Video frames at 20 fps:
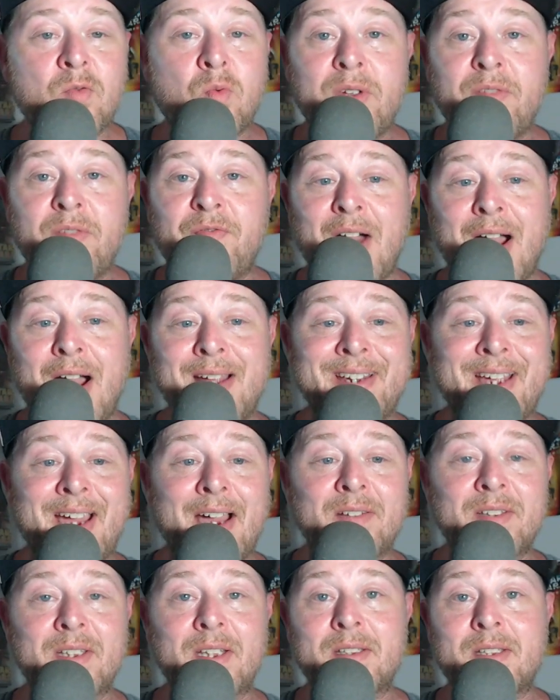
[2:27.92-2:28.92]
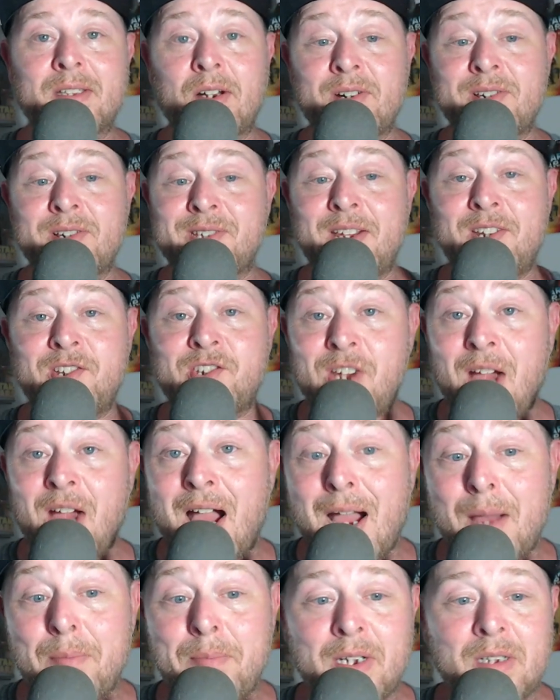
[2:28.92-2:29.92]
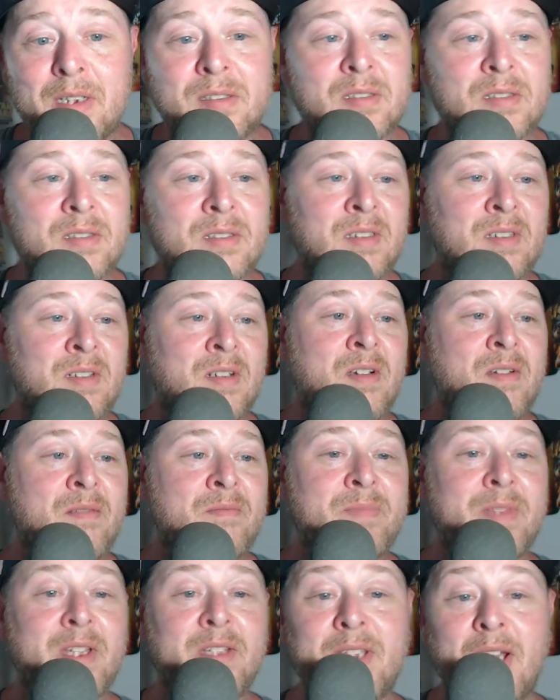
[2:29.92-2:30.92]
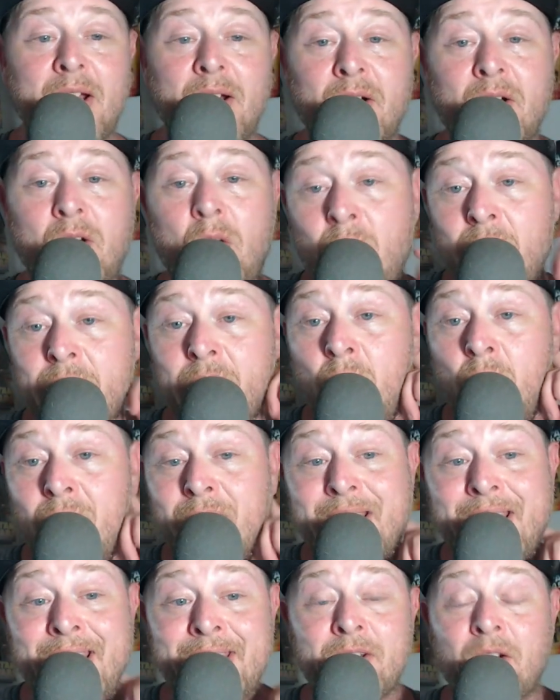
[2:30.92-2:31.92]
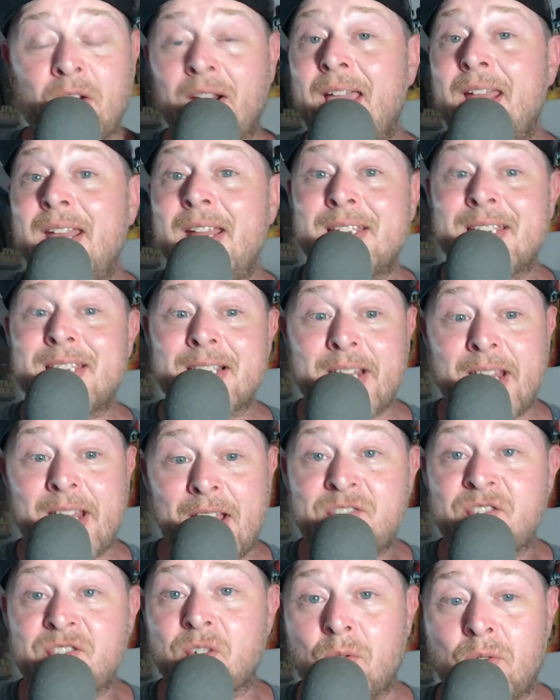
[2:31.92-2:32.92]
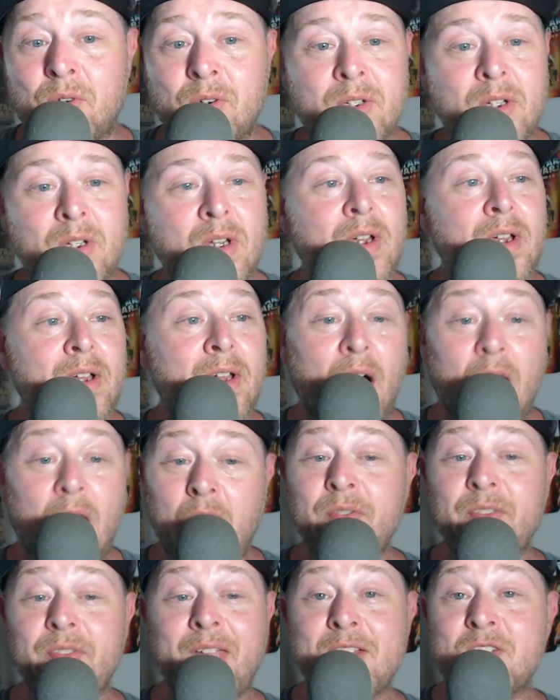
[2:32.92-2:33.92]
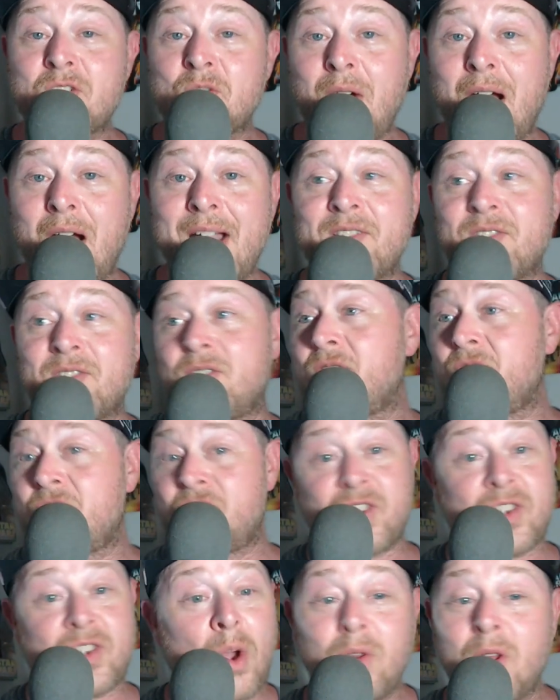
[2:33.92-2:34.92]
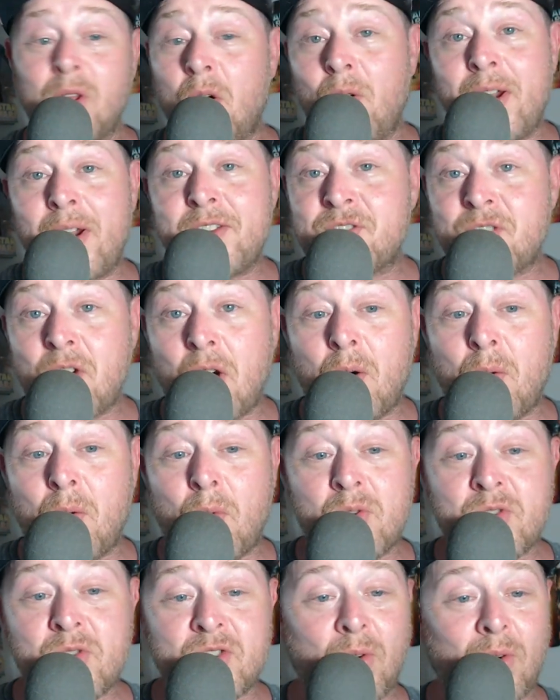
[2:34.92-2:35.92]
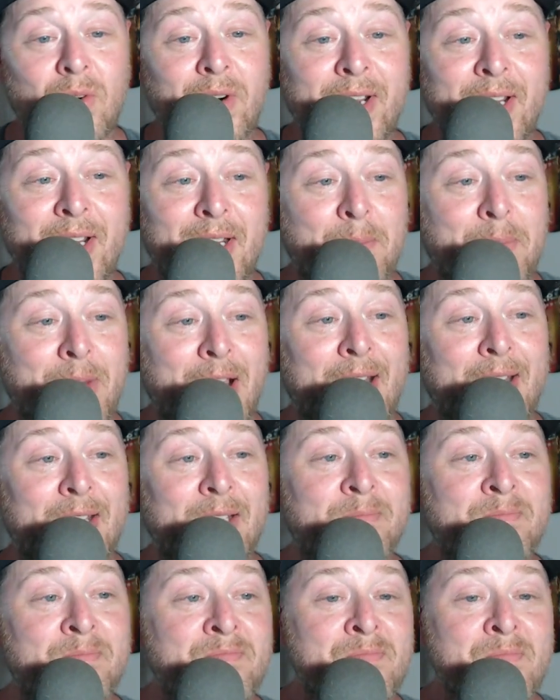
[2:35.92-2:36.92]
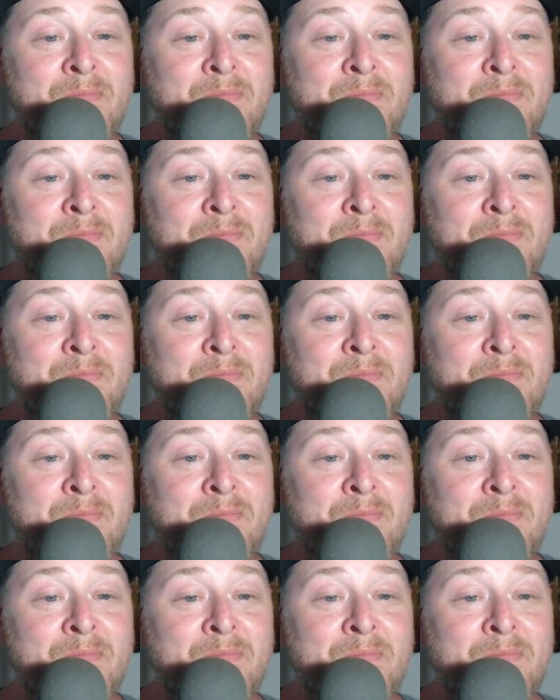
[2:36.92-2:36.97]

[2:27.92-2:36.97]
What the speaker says: is we find out that there is a job that they're going on, and they're heading to Kessel. Oh, that's right. Solo a Star Wars story, anybody.